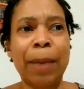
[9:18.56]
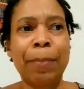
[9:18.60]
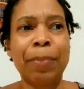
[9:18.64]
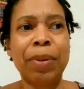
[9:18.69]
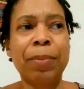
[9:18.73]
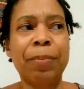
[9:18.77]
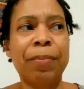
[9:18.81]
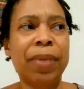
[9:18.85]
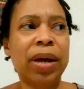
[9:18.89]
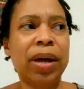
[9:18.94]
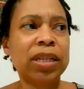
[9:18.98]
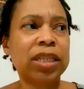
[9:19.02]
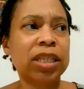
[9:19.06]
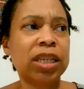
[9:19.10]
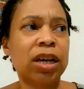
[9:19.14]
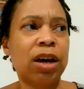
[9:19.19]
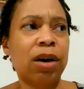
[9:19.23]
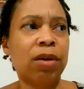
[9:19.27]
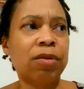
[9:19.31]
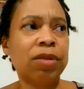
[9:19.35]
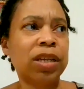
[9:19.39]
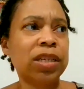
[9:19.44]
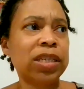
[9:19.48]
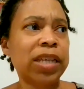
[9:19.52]
happened months
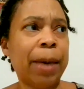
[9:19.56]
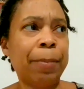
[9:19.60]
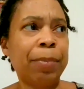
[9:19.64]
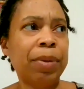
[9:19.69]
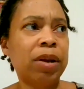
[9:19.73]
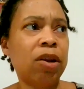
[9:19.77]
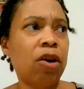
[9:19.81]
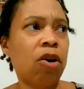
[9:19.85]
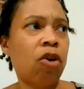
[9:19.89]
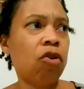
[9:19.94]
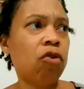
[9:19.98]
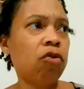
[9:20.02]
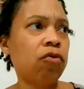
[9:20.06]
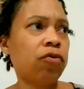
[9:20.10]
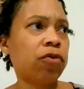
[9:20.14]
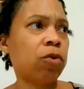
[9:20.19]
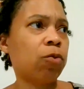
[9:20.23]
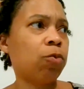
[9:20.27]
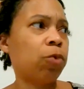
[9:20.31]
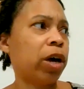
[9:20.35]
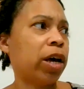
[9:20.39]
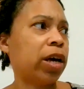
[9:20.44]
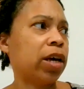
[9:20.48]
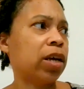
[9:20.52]
ago. This happened
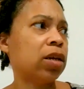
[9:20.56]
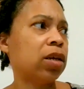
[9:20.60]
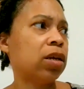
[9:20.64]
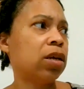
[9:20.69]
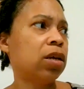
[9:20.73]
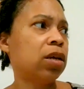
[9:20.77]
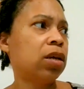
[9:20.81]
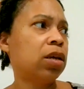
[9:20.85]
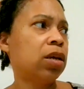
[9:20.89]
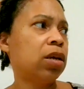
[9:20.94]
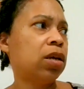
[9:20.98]
over what,